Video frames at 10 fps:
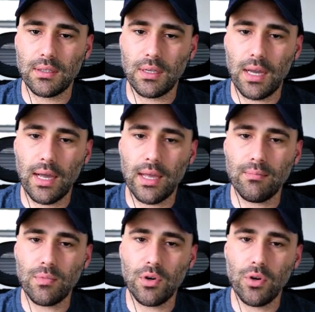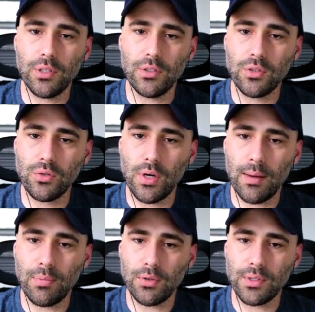I am going to
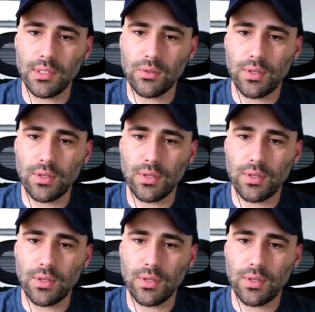upload this to the